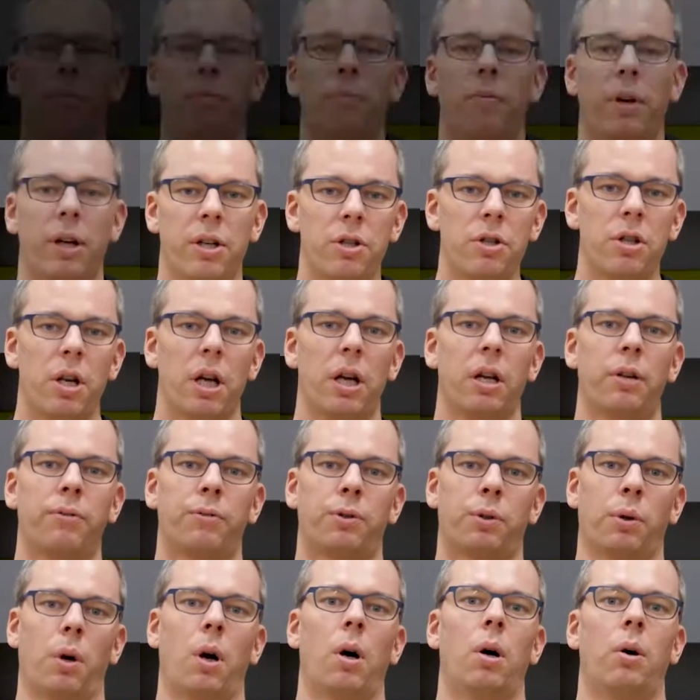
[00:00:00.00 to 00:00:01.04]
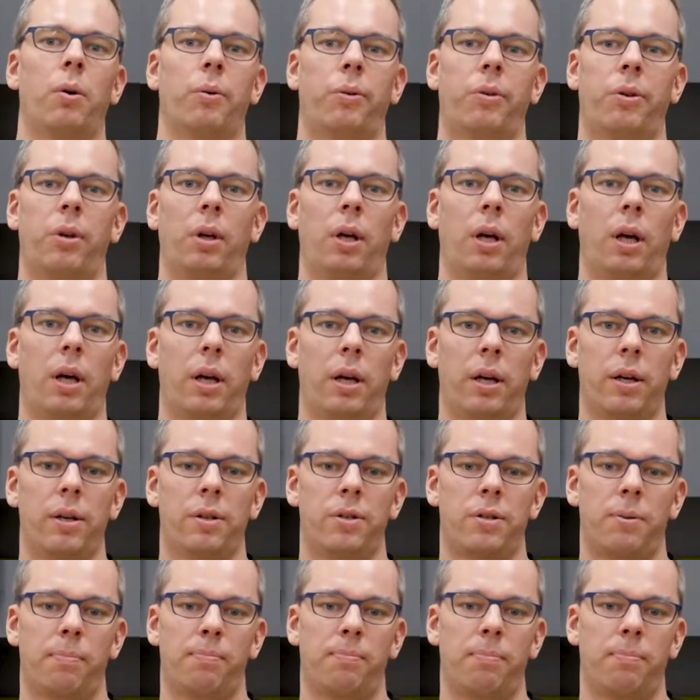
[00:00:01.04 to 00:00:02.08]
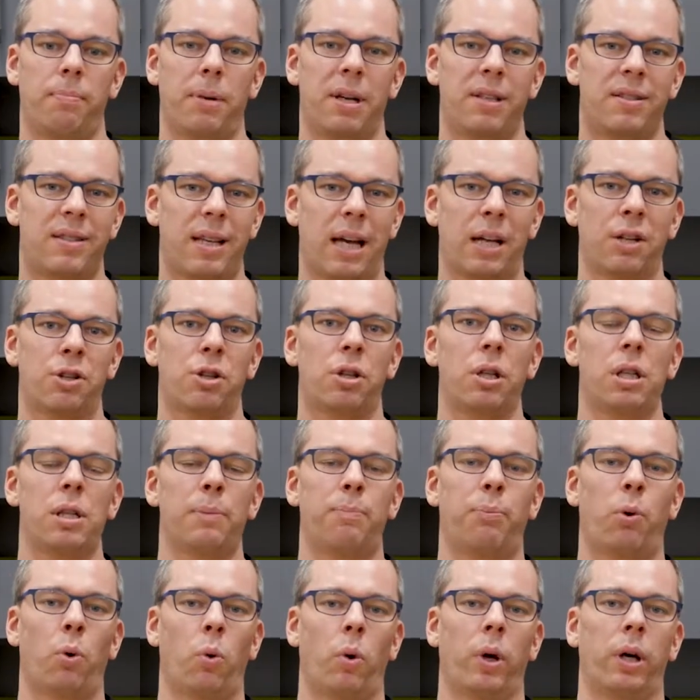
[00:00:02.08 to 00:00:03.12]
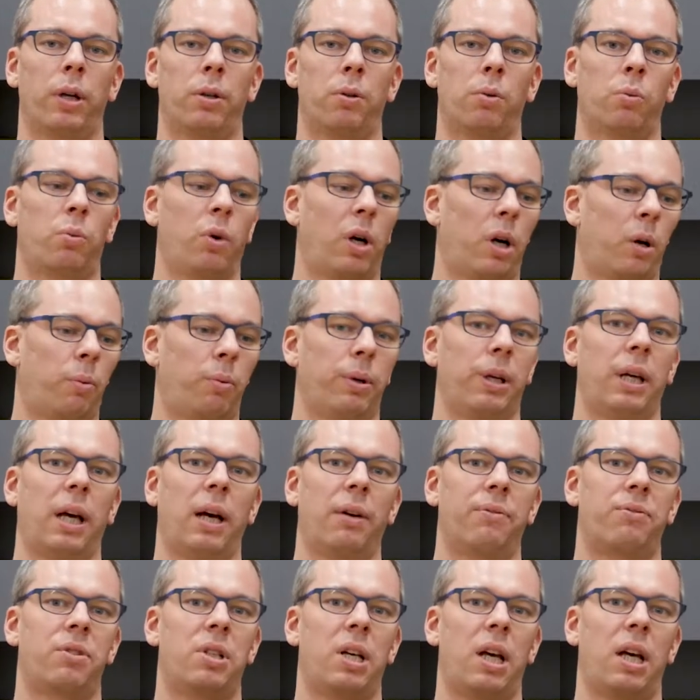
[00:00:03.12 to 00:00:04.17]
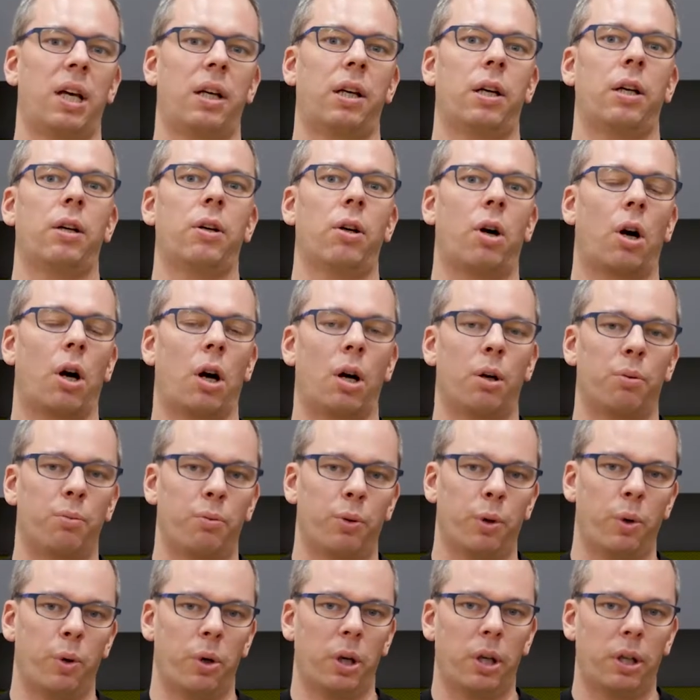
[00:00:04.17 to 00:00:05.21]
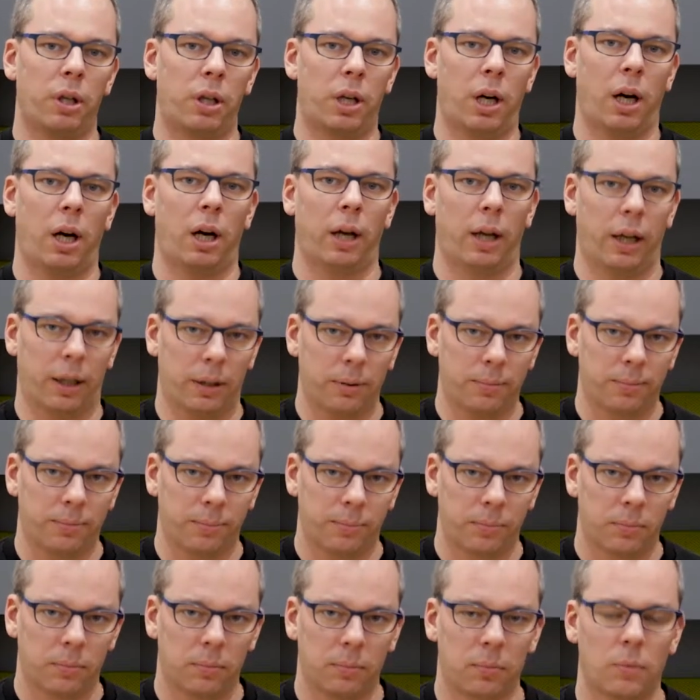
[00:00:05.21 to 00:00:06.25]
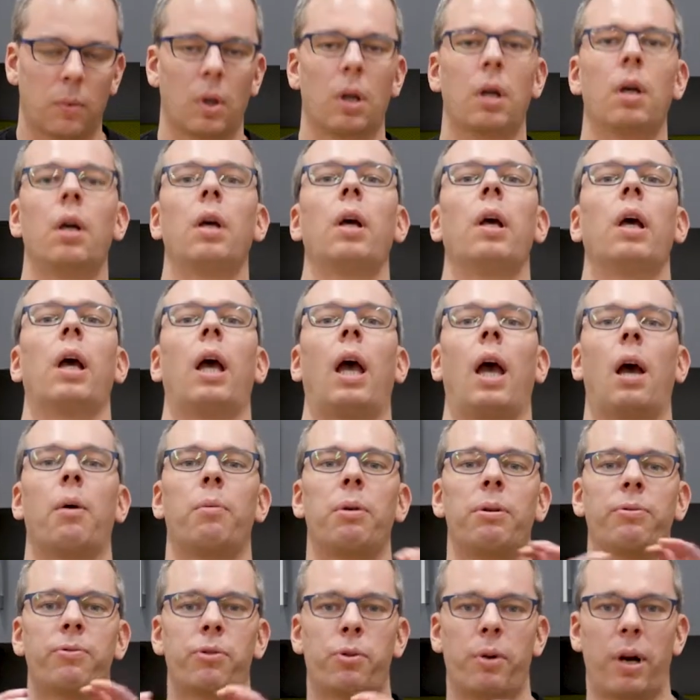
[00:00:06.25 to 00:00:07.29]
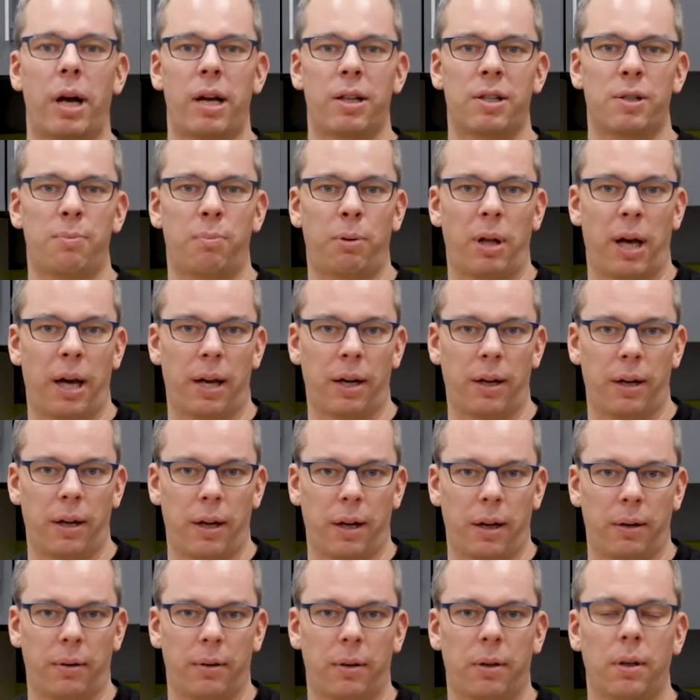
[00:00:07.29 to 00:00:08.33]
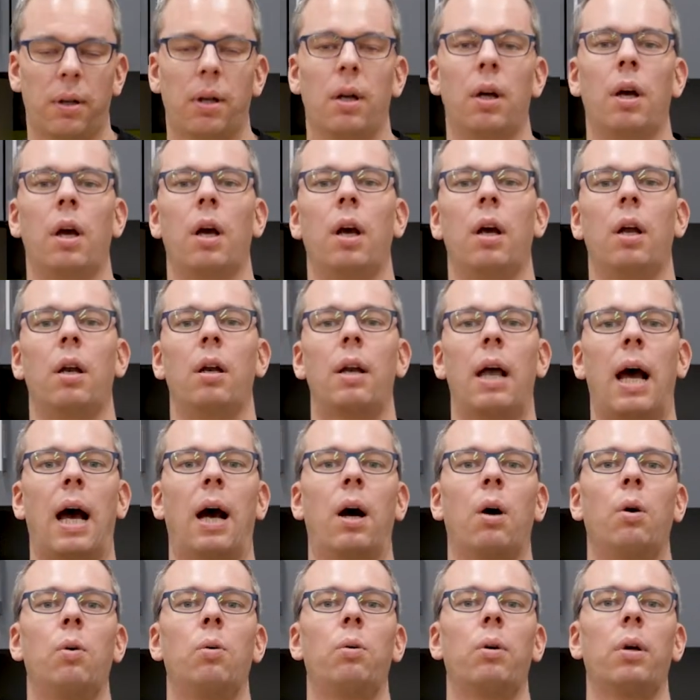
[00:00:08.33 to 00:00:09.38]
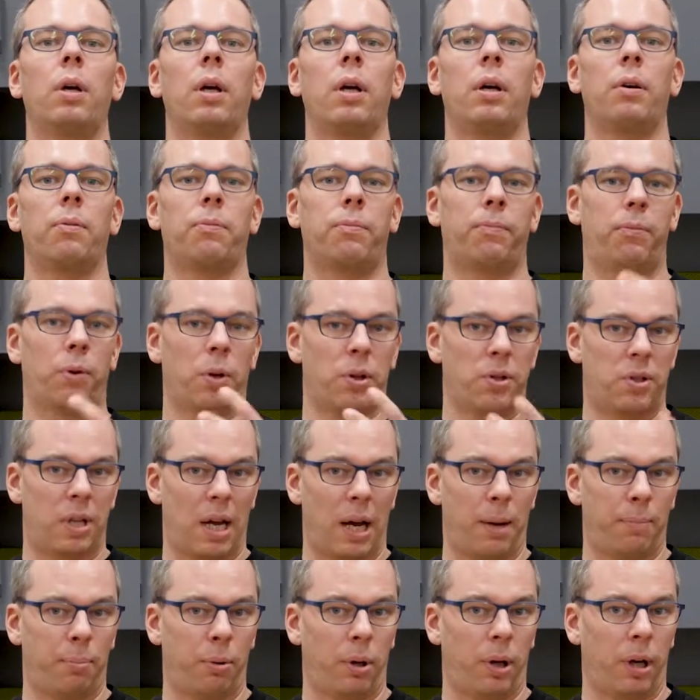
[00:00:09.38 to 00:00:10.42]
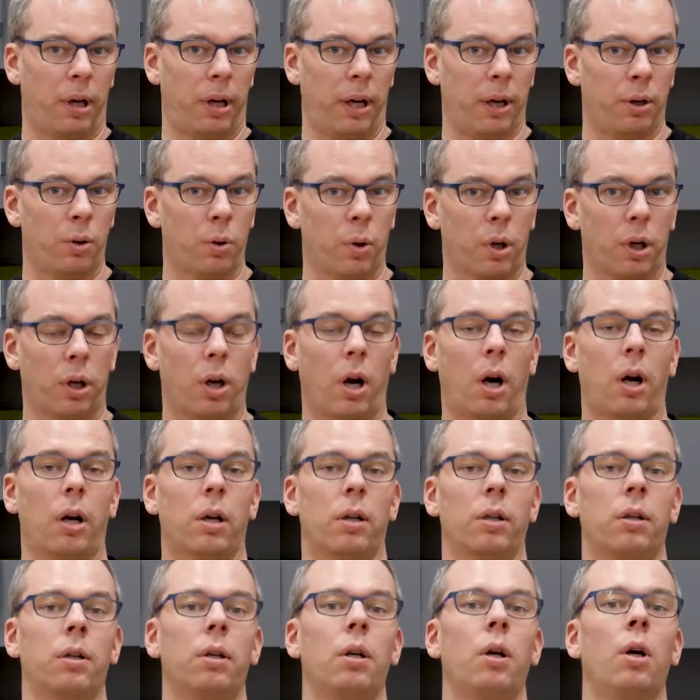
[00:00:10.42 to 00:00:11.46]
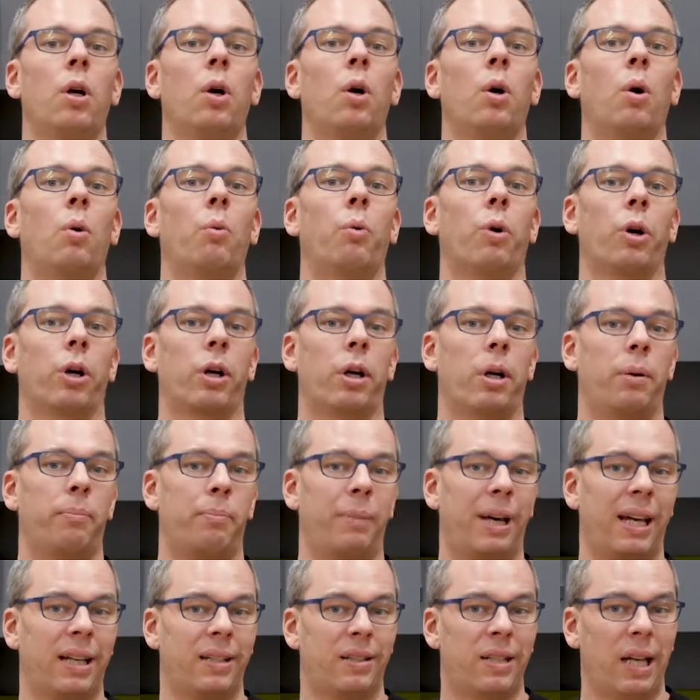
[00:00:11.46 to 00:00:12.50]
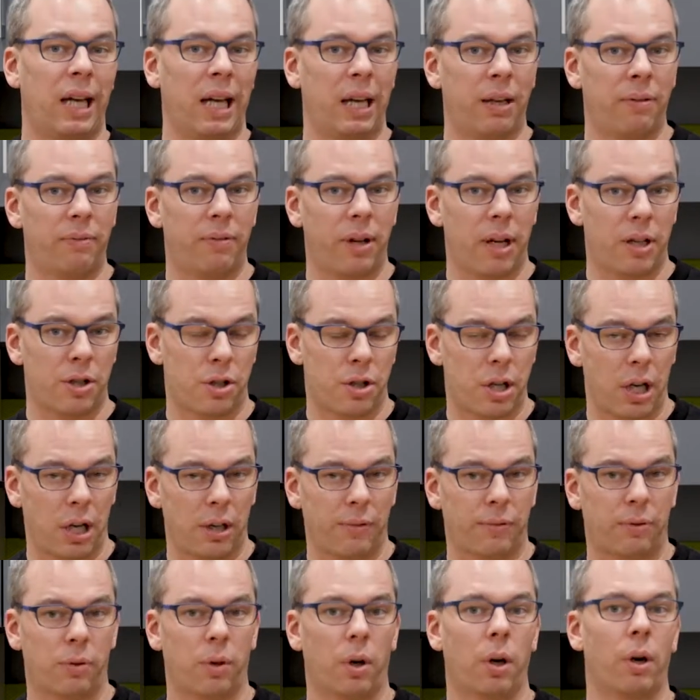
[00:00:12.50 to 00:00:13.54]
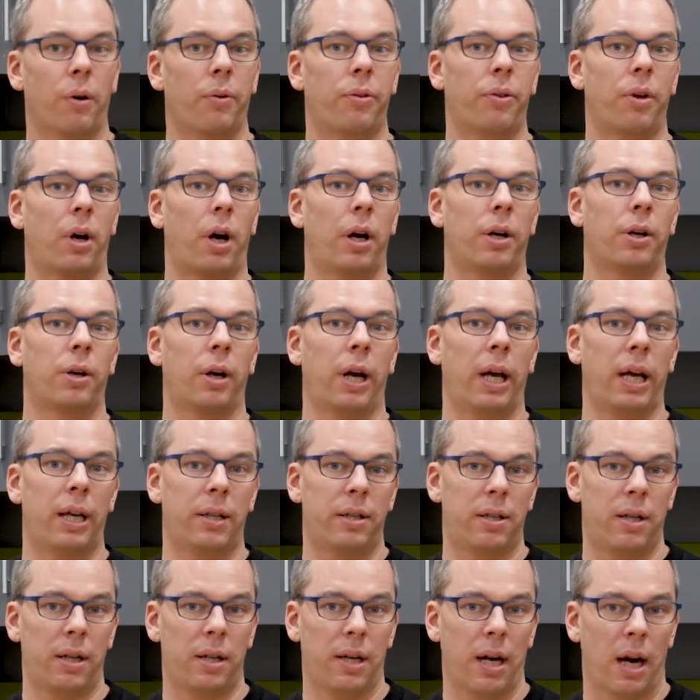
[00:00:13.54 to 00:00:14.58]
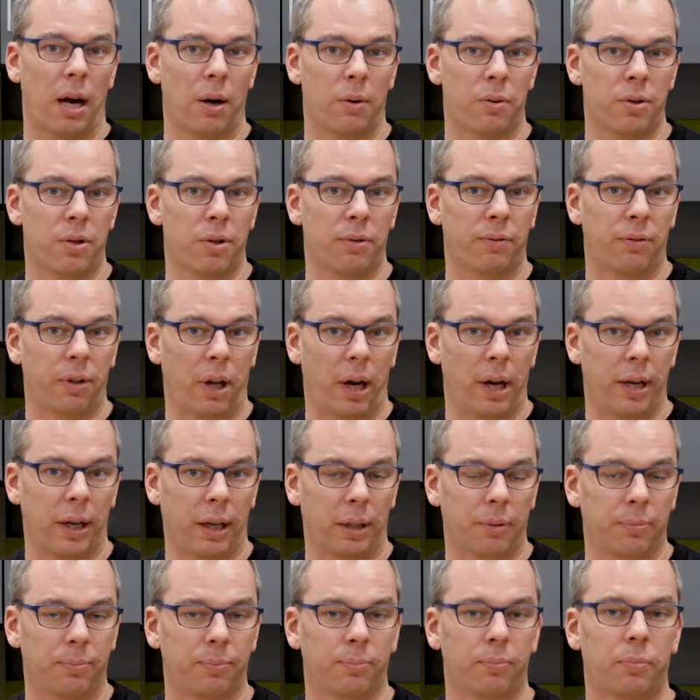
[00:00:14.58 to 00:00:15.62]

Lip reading: Vegetative growth is essentially the point where we have taken our rooted cutting and we've transplanted it. Now, for example, in an indoor garden, we're going to maintain vegetative growth under 18 hours of lighting.